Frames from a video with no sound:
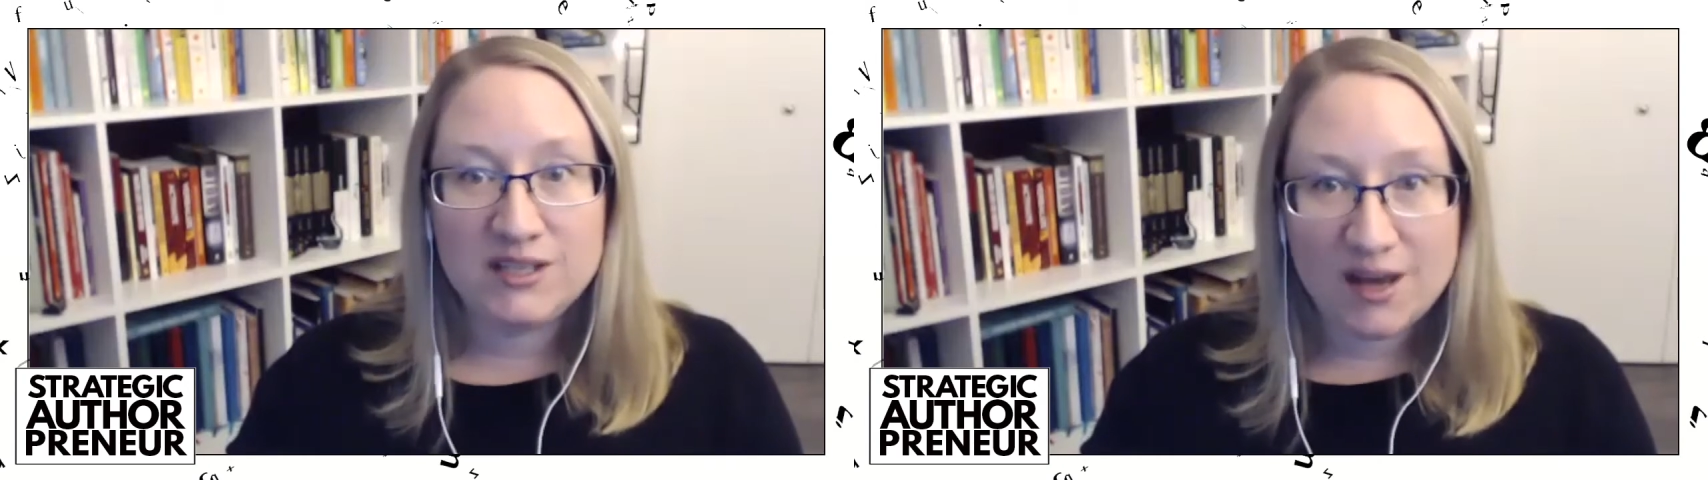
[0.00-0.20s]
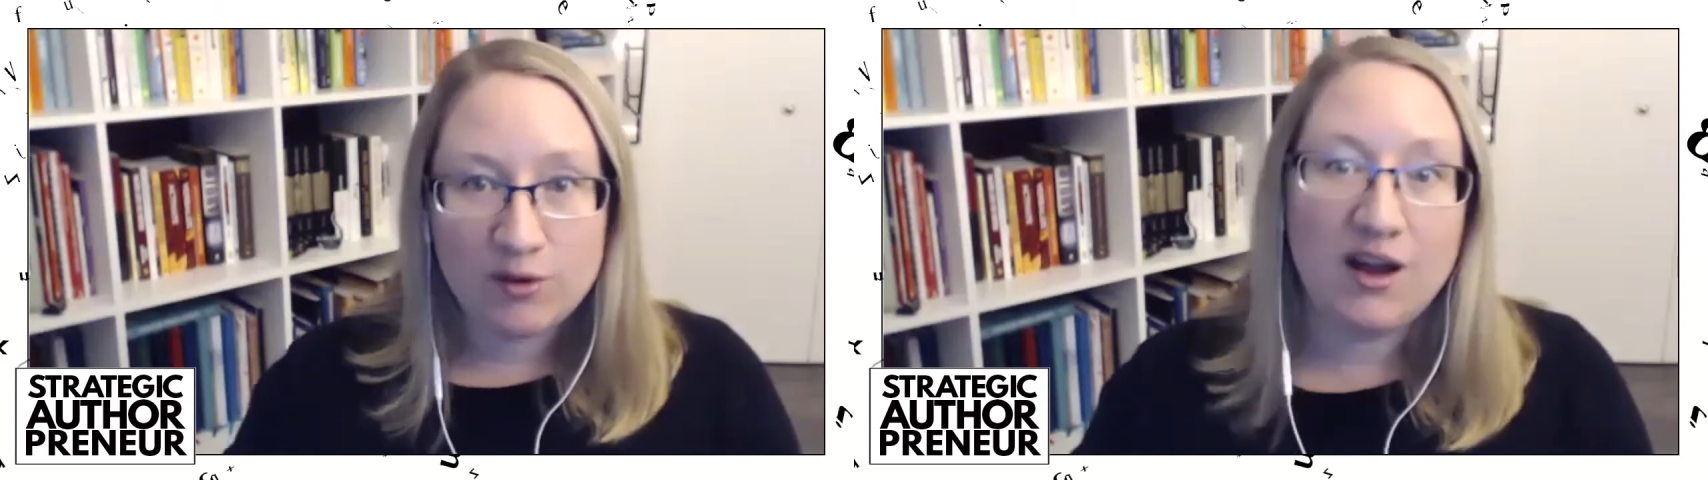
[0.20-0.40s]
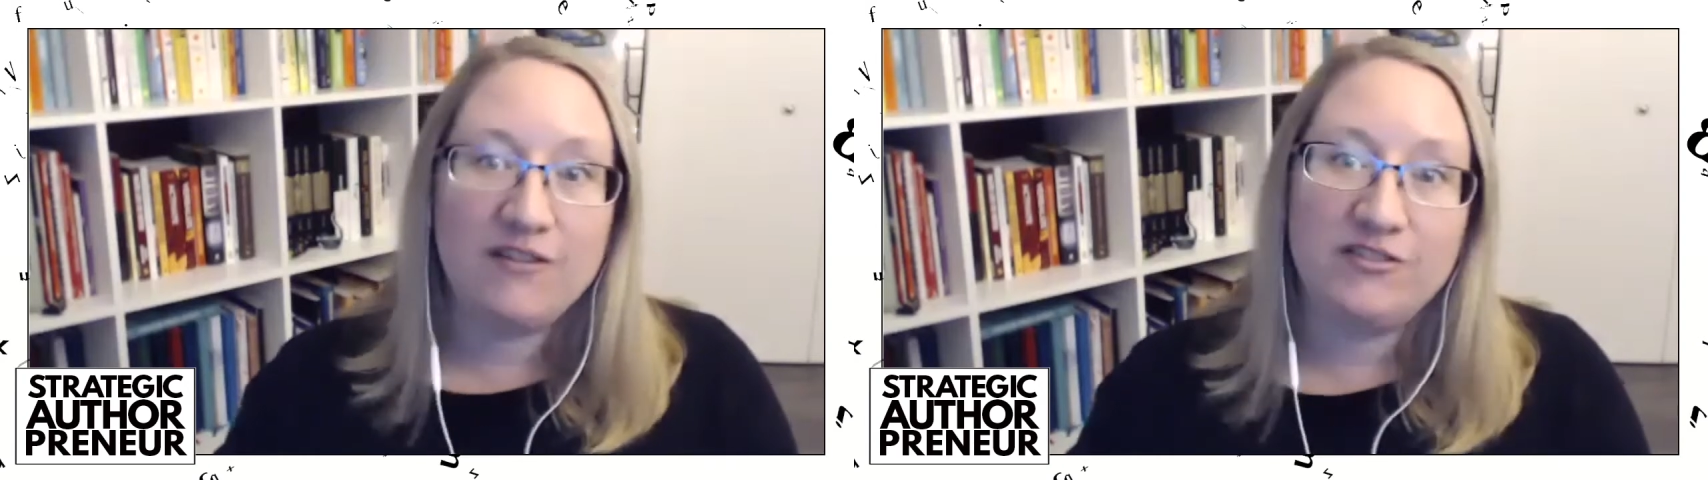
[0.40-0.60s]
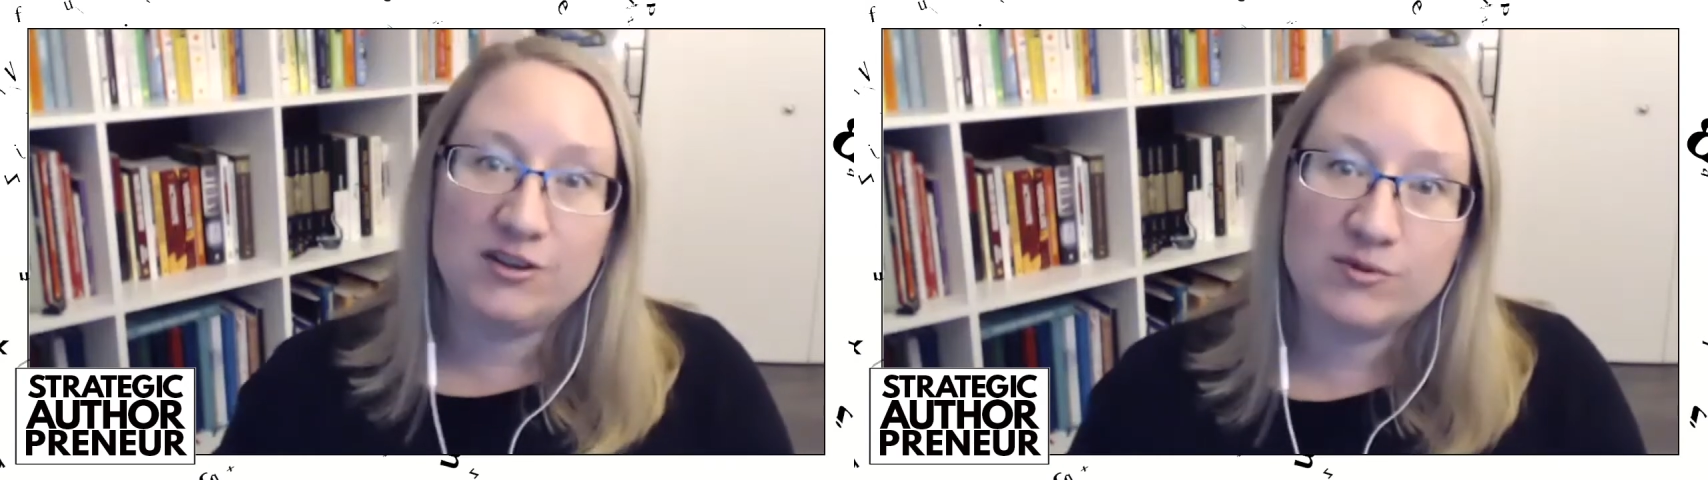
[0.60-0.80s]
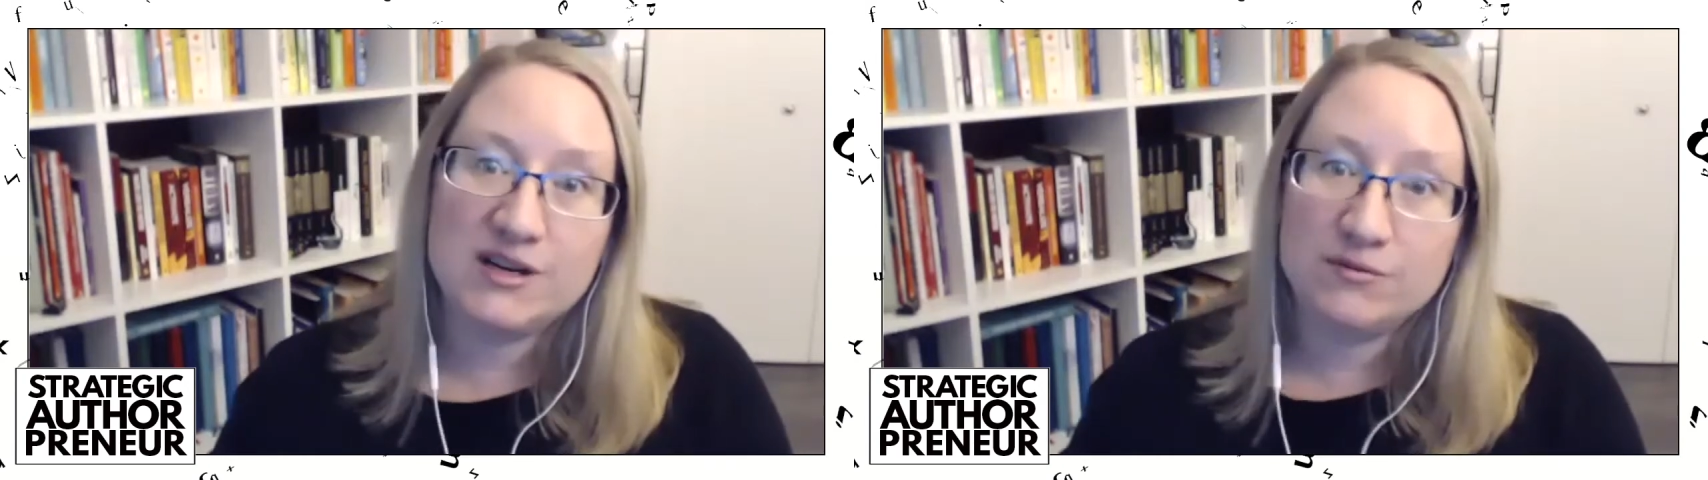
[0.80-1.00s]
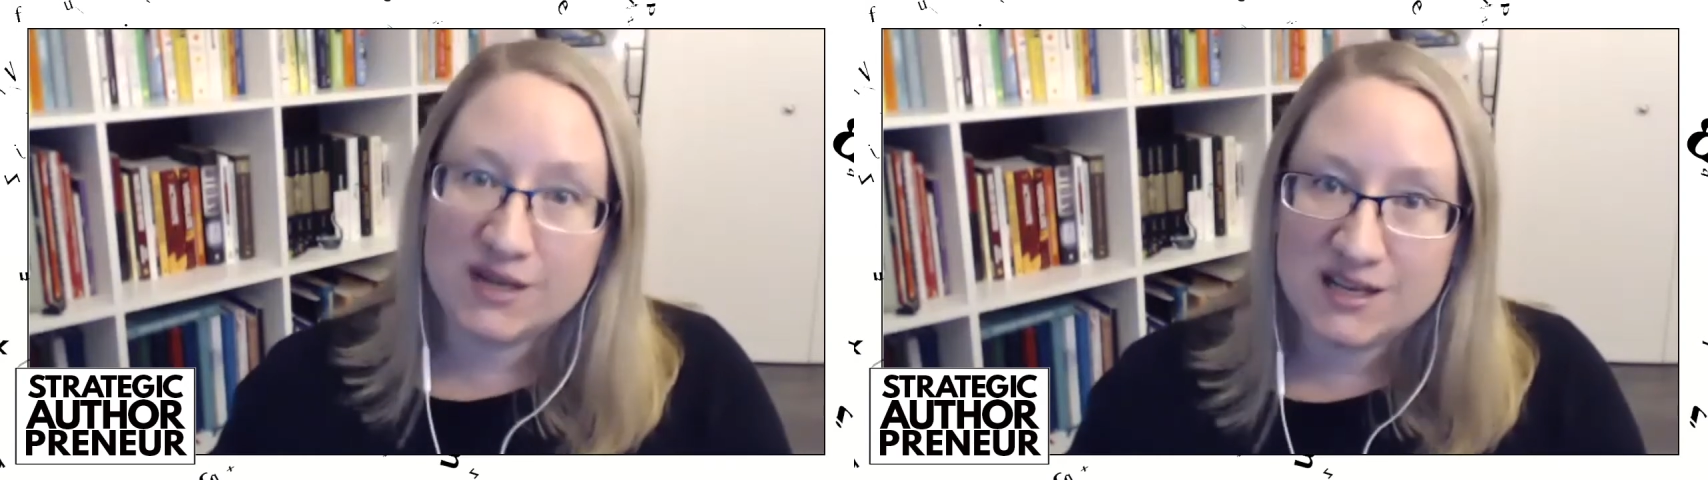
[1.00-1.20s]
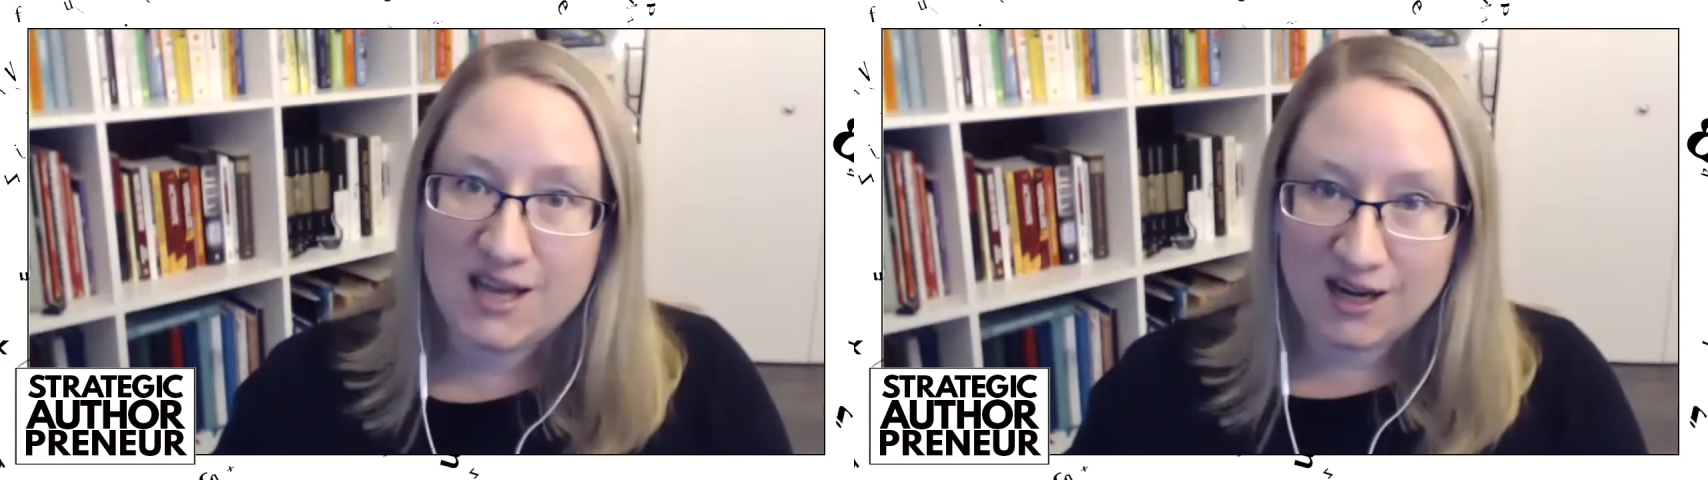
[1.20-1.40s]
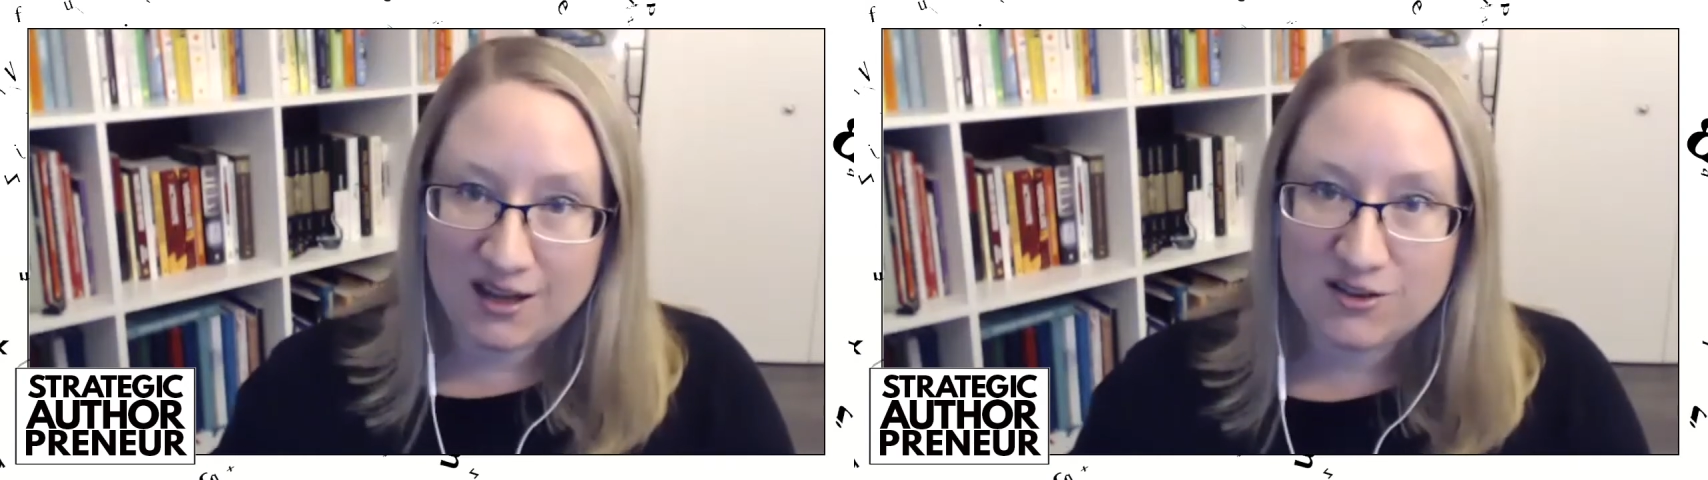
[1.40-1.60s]
I will often reread
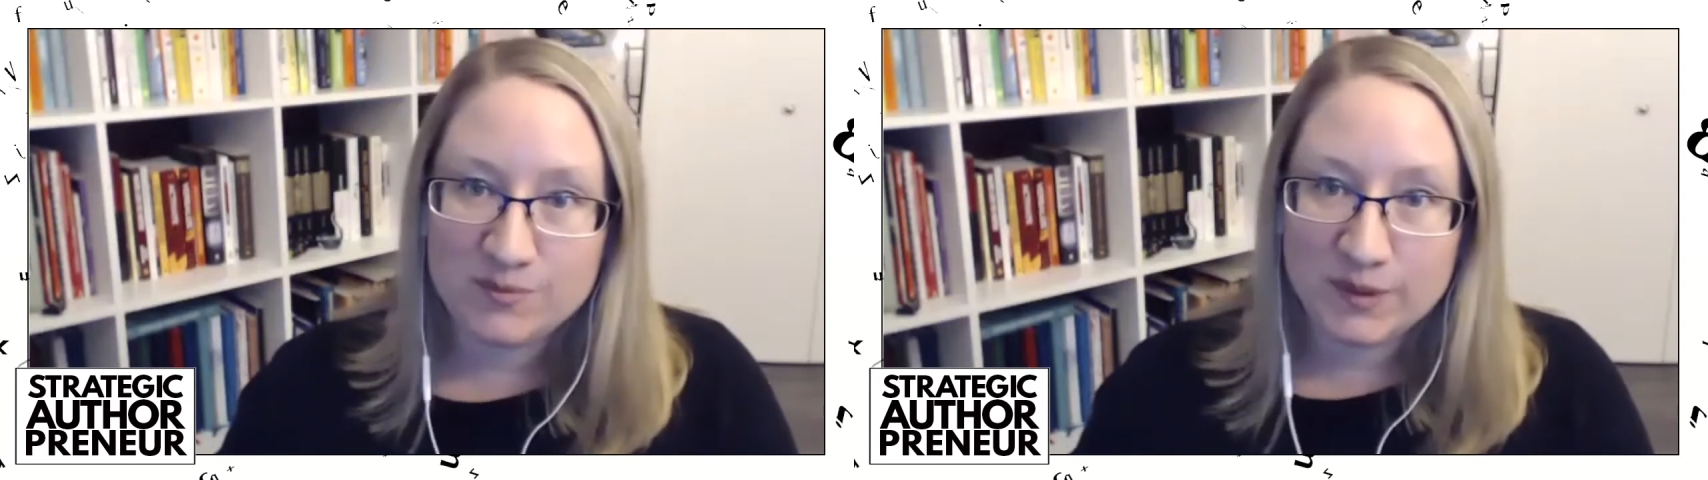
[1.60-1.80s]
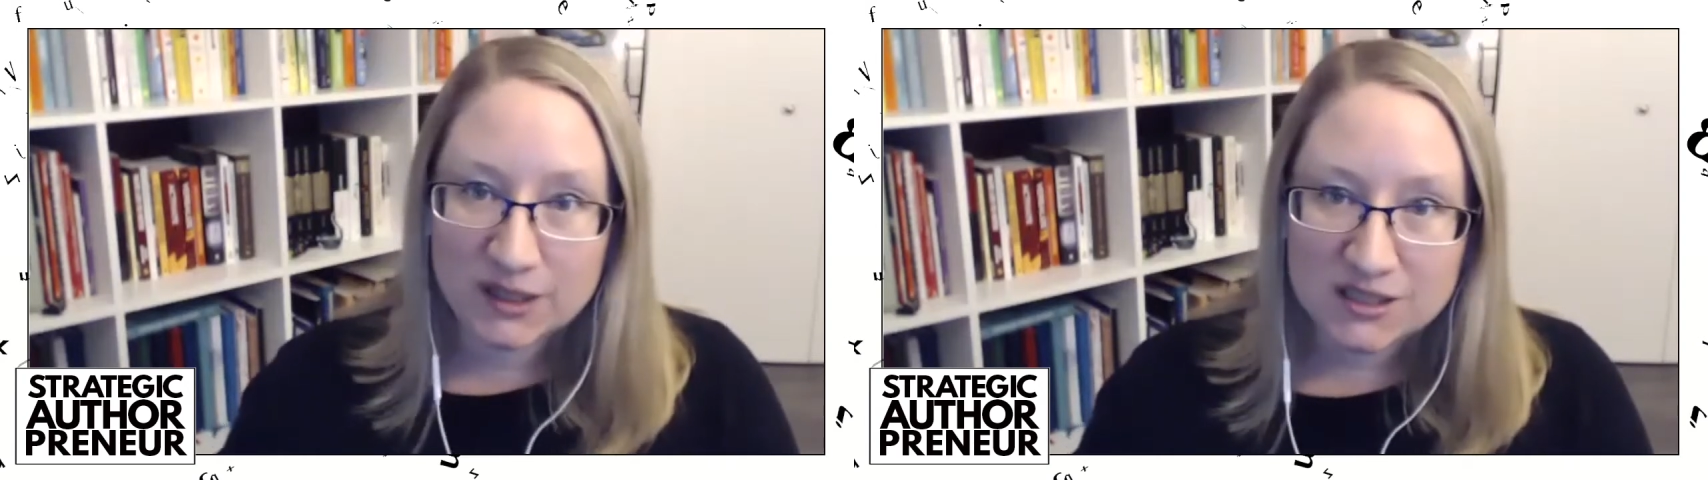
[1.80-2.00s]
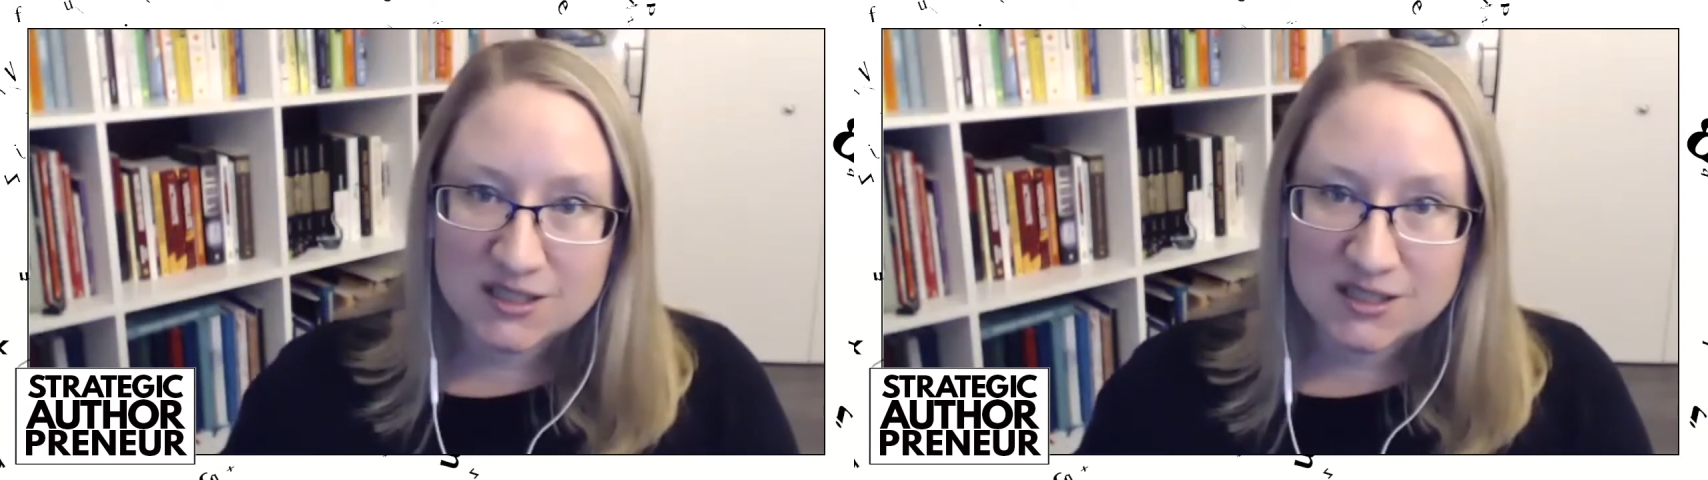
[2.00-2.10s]
that other book